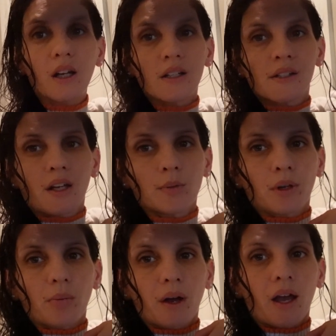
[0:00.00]
I decided to
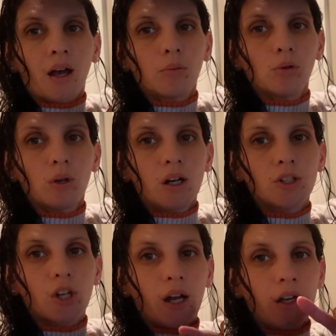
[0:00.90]
put on my Apple
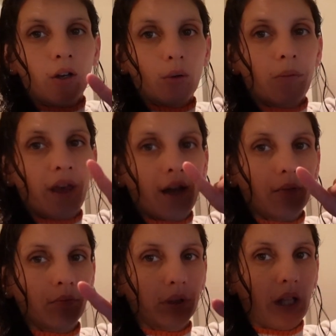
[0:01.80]
Watch. I hope
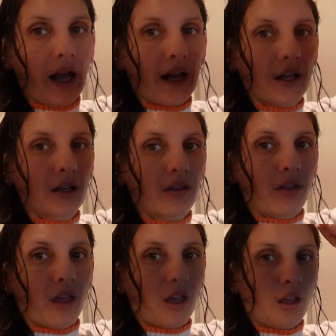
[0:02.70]
that black
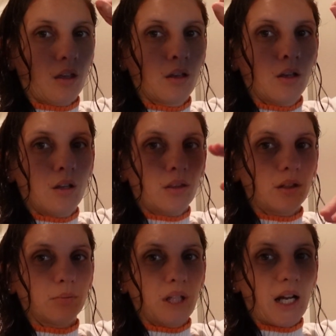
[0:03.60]
thing,
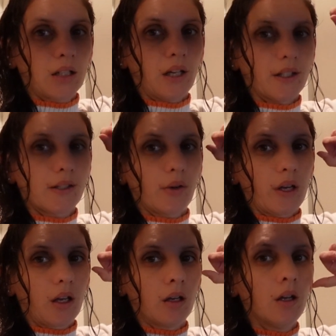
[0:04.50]
the black lines
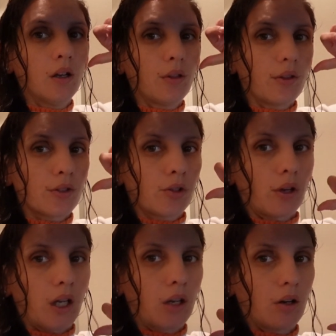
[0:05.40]
going through the
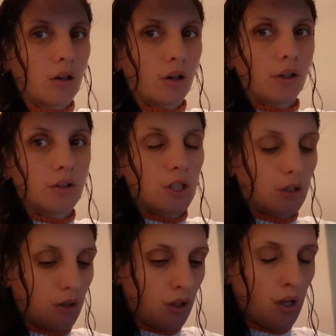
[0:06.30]
screen aren't
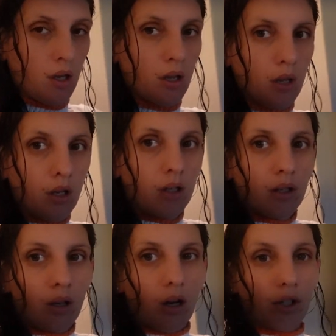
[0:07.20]

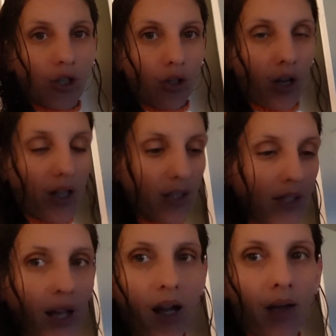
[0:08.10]
on your
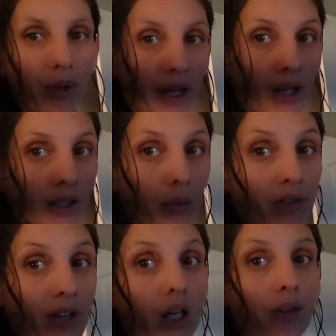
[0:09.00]
guys' side, but I guess I'm gonna
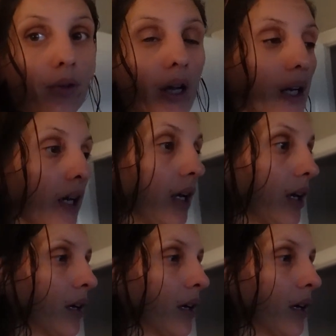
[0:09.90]
find out through editing.